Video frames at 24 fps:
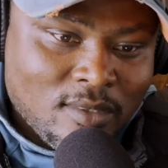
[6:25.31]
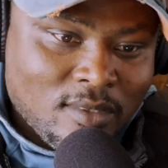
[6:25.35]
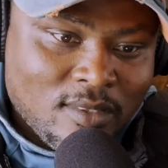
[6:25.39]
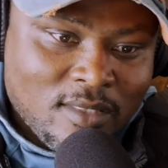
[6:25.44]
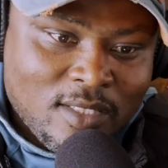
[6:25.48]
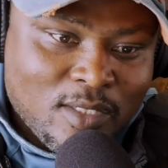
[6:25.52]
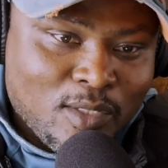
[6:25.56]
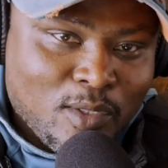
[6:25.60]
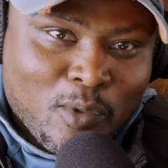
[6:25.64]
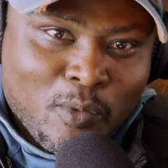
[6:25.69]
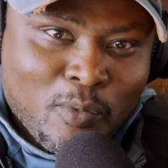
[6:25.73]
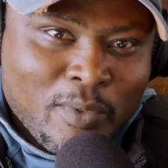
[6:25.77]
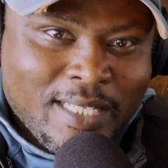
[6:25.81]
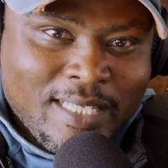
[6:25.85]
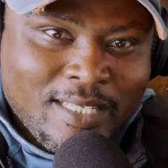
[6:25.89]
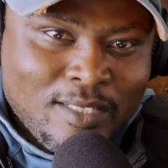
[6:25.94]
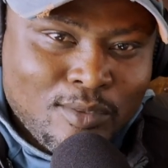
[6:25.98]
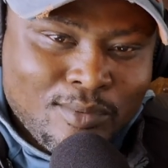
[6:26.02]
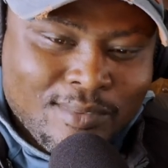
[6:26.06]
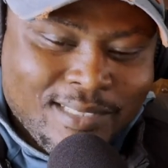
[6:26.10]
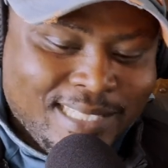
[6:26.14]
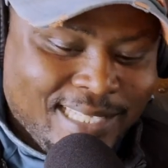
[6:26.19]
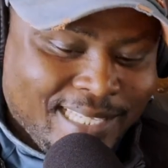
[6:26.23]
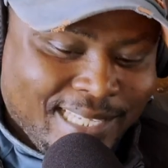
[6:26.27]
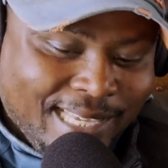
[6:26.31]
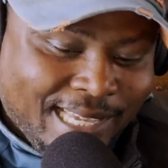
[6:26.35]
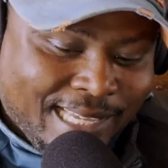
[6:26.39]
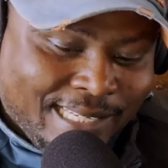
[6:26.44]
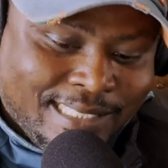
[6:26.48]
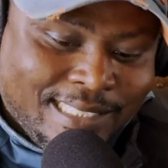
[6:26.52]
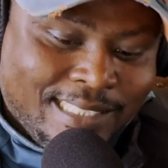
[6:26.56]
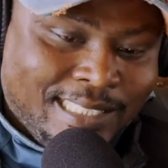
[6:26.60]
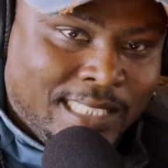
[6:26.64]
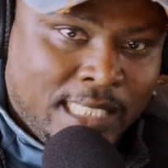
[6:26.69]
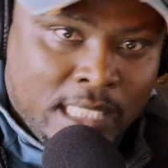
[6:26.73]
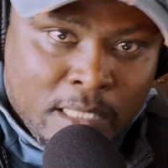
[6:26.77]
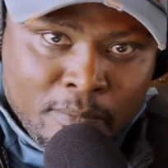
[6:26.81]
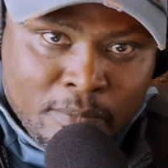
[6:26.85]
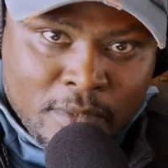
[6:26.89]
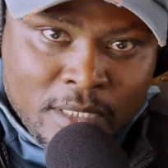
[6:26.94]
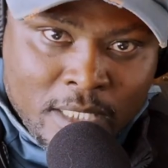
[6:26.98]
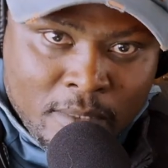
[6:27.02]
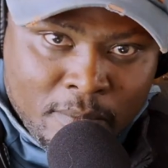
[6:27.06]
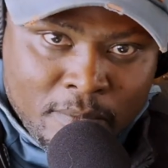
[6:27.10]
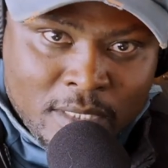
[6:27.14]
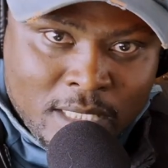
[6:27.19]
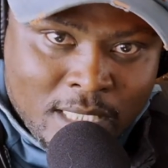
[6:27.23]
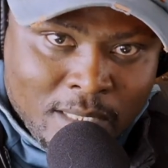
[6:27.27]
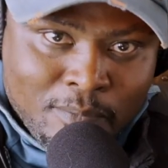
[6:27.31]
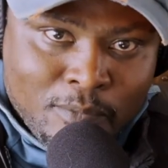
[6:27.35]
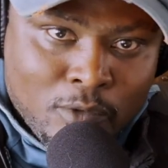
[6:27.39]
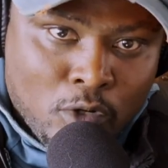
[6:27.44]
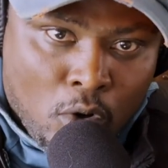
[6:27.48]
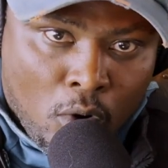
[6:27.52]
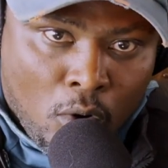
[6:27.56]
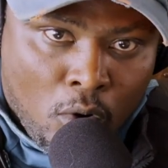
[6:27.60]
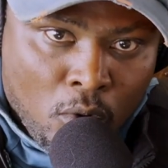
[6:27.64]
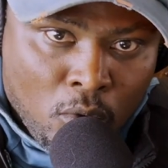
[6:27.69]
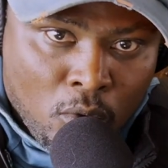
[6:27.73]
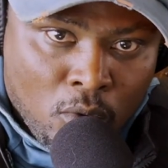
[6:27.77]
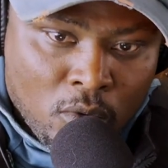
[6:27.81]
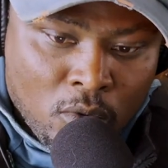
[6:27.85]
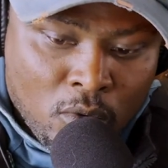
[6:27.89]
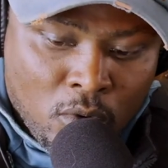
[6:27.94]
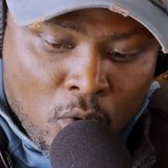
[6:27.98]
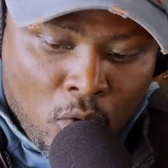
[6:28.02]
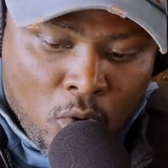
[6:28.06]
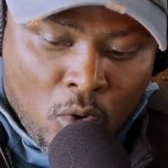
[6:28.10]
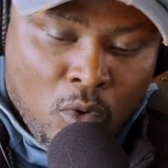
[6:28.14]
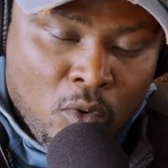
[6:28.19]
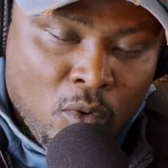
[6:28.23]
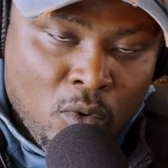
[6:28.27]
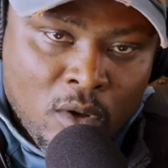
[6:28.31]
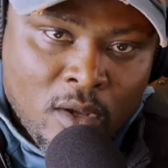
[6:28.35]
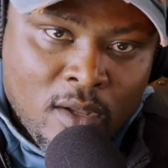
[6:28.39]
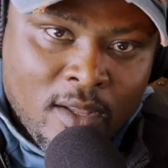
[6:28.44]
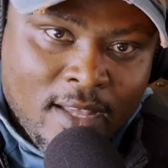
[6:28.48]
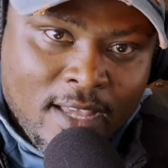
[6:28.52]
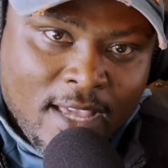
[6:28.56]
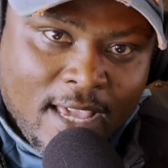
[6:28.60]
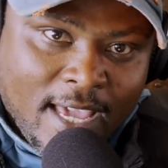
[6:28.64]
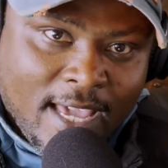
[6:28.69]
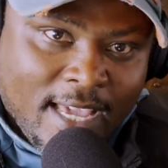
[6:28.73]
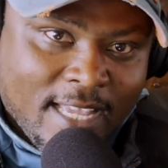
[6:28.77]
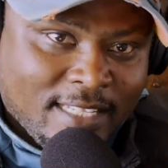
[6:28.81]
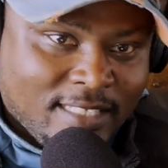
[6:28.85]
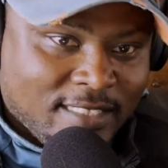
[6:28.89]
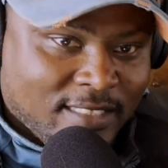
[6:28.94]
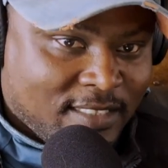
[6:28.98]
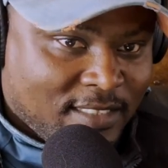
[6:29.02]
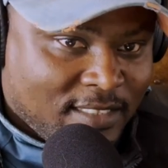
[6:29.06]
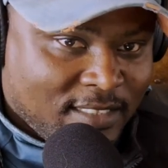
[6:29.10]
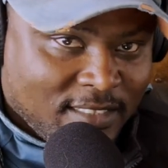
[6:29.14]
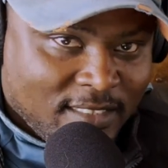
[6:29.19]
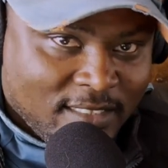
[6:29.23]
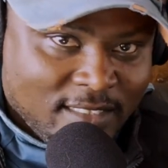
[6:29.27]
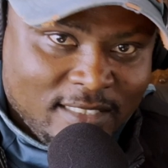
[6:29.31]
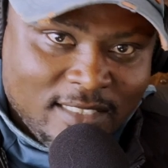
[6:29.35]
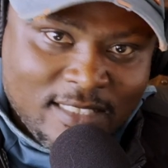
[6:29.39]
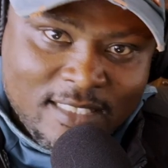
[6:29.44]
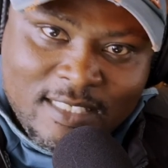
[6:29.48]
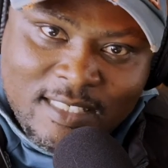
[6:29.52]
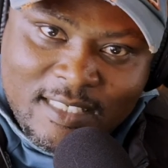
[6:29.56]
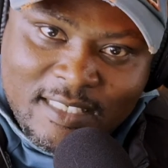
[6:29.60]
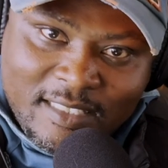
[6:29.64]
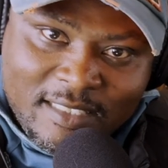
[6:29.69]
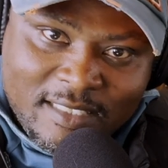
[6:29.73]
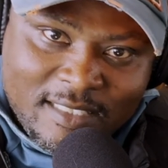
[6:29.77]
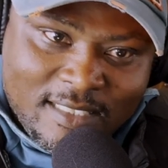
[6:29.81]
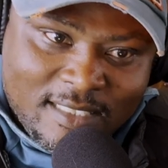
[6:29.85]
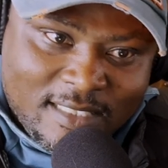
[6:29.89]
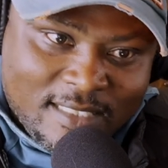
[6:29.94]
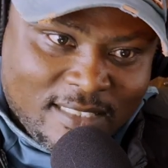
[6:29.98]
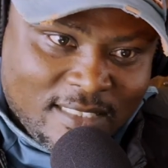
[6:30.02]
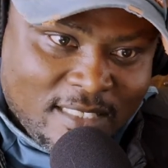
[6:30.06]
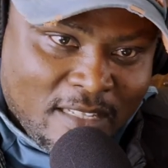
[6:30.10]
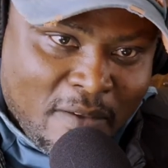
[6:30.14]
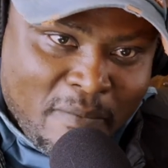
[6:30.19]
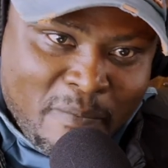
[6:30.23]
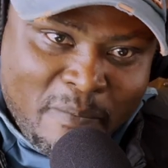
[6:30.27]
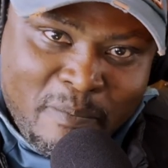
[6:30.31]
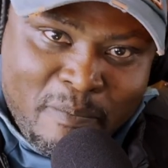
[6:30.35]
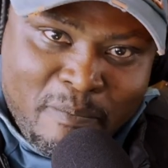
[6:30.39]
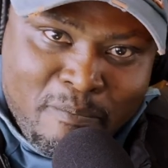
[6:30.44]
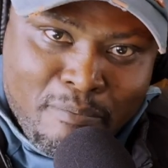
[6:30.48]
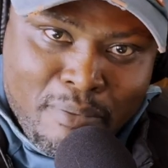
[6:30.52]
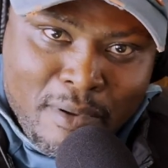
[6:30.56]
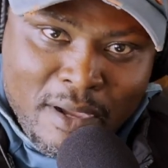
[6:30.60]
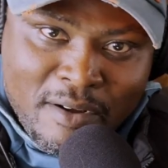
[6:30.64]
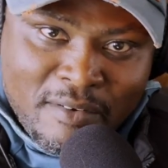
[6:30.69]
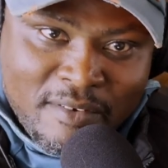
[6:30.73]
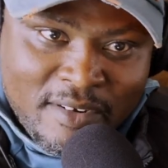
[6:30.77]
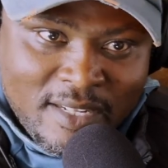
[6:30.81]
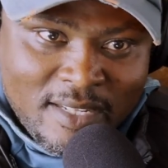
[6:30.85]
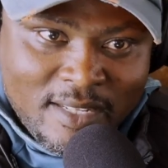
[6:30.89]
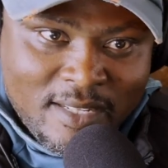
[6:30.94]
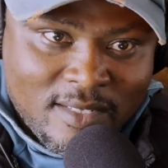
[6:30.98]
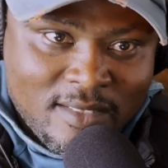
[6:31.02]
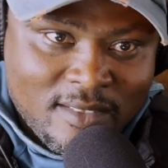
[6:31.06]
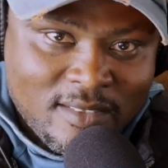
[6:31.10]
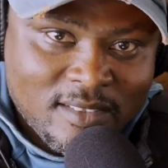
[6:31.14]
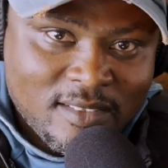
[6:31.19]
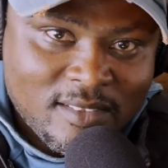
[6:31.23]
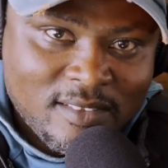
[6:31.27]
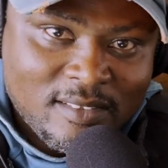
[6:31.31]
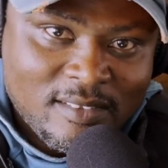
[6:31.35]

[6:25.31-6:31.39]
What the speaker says: we need to dig a deep, deep, deep hole and just bury it.